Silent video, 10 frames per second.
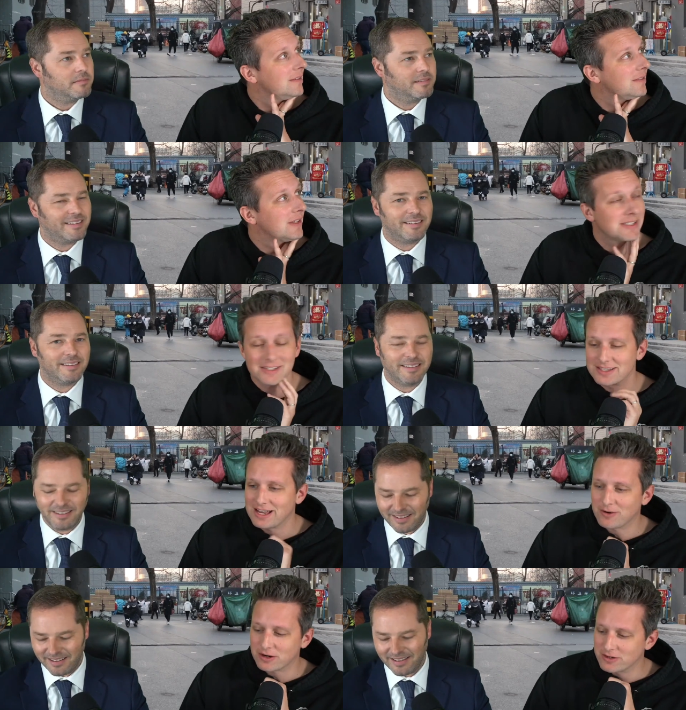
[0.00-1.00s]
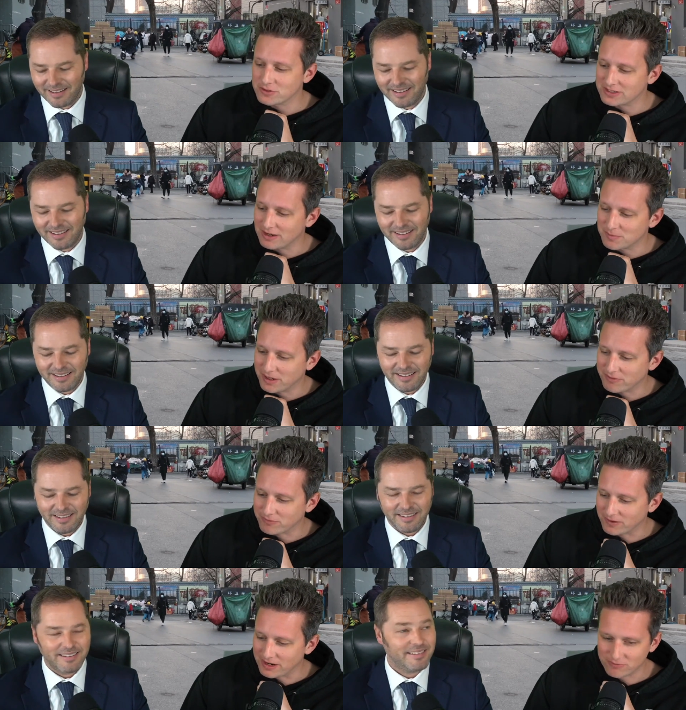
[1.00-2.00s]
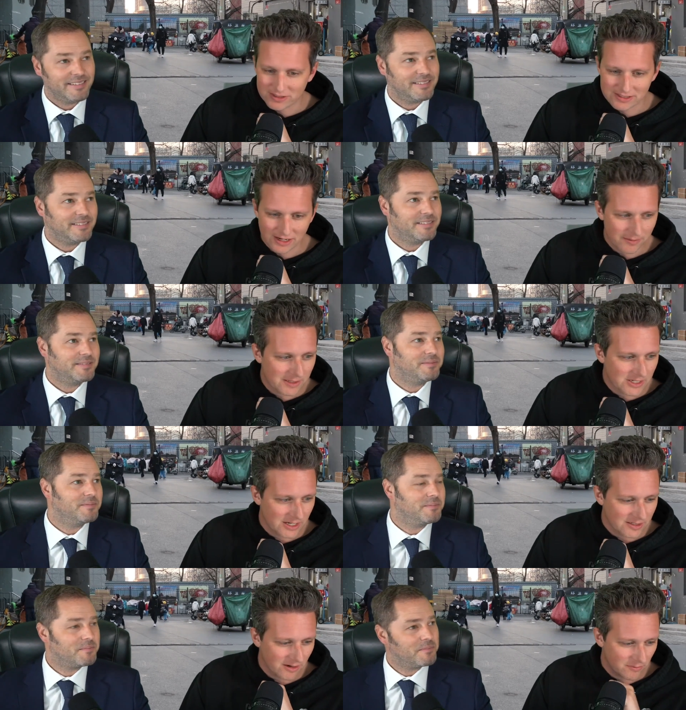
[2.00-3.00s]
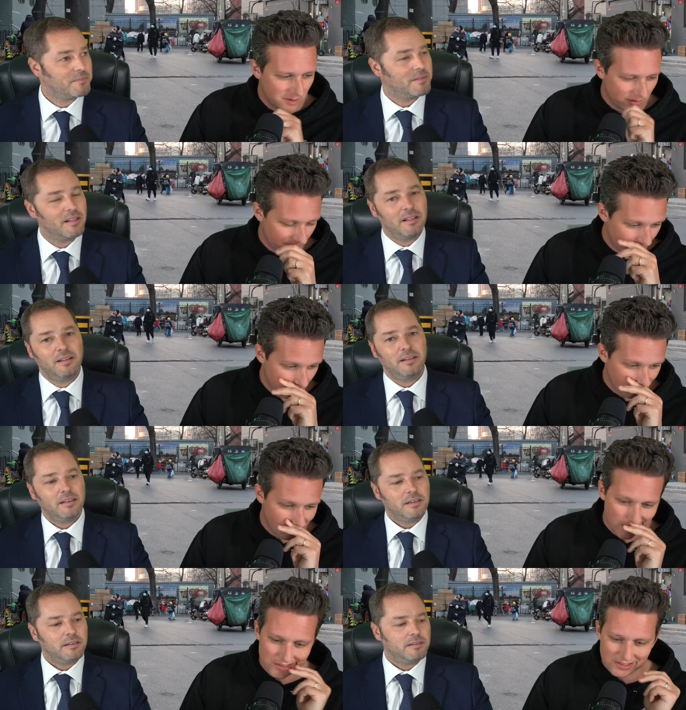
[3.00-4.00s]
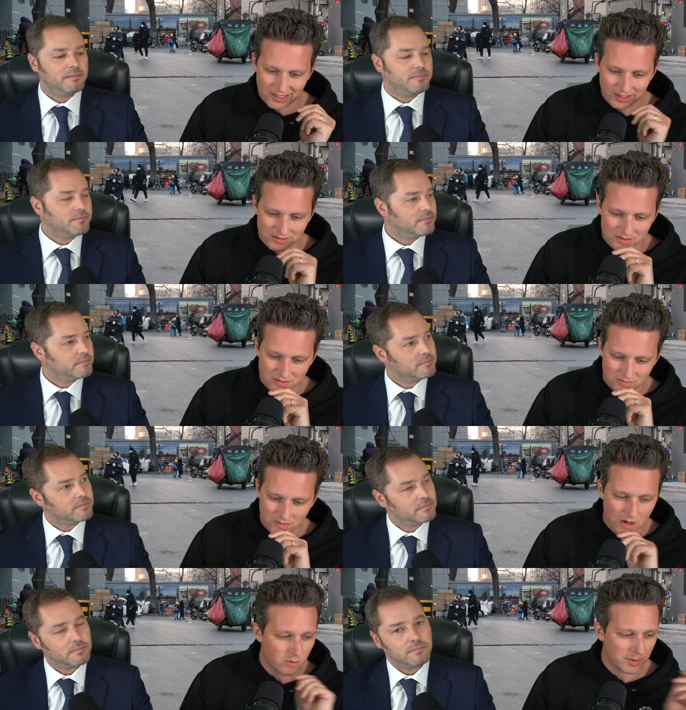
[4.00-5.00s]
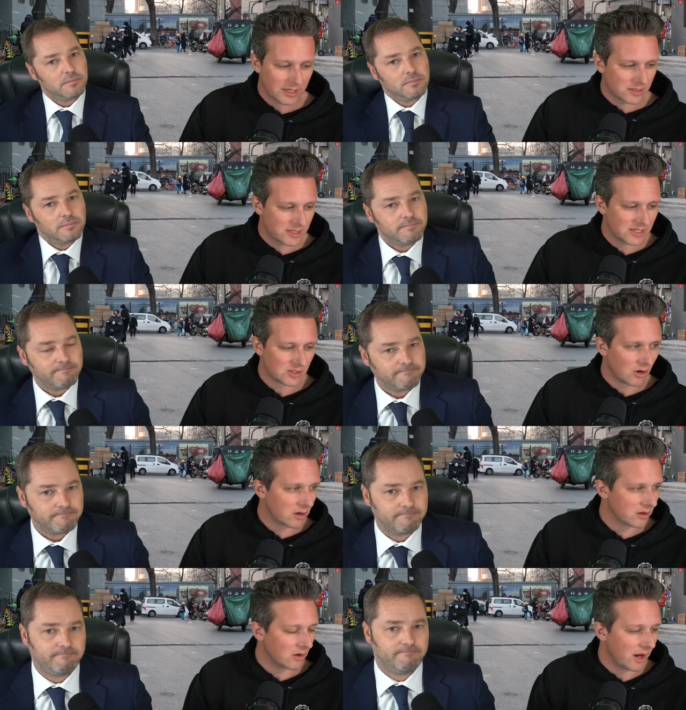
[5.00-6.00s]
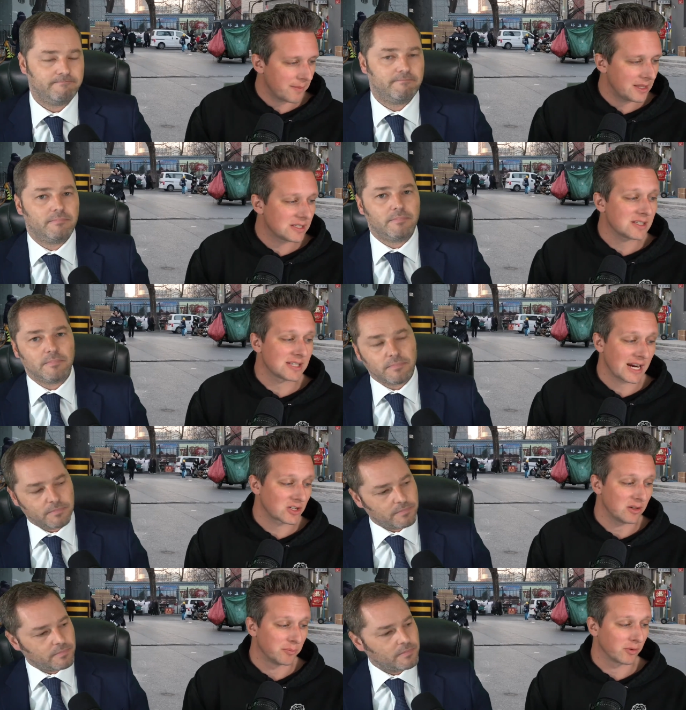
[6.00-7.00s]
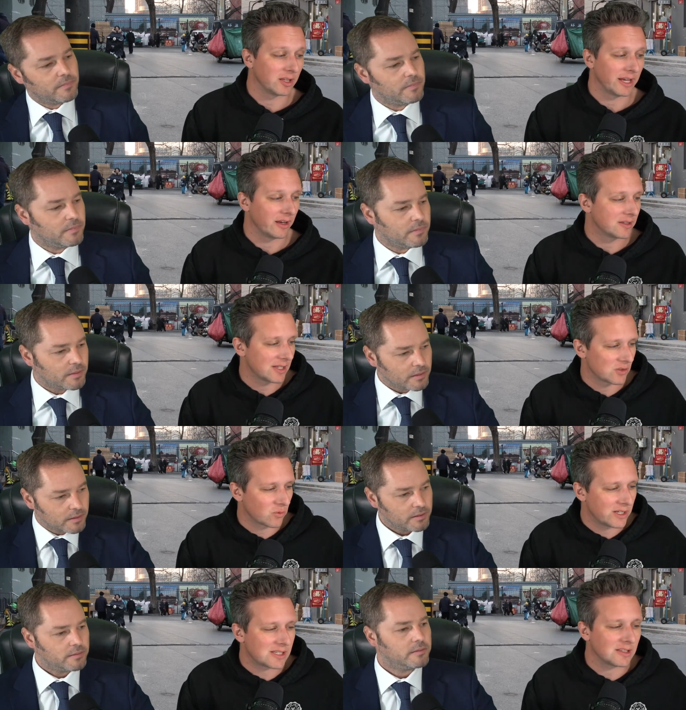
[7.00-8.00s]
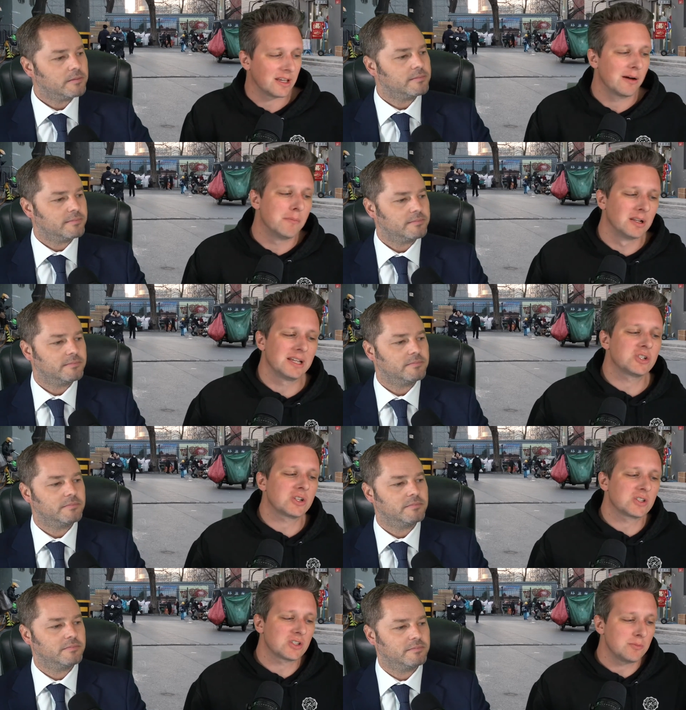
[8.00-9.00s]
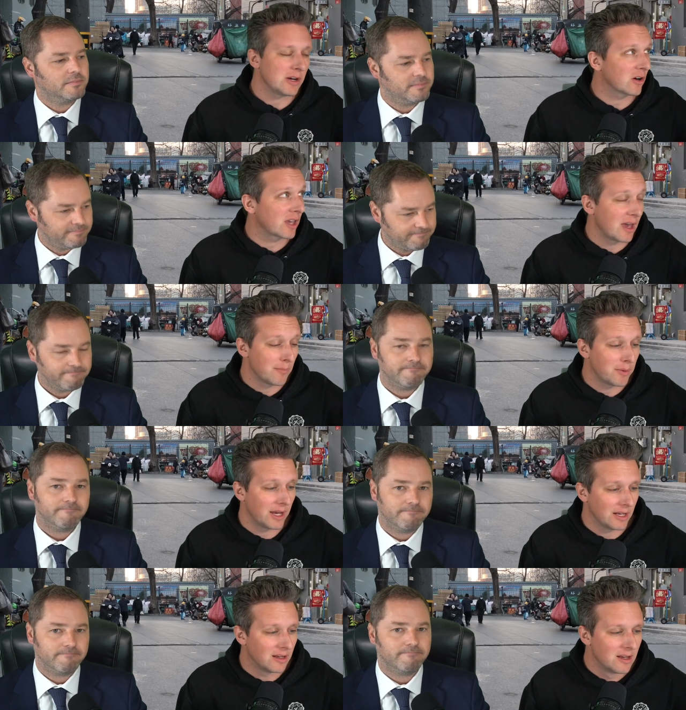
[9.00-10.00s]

Speaker 1: This is now our new soundbite for every time the Chinese government makes things known because this article, I mean, this is actually brilliant. It says recently a malicious smear campaign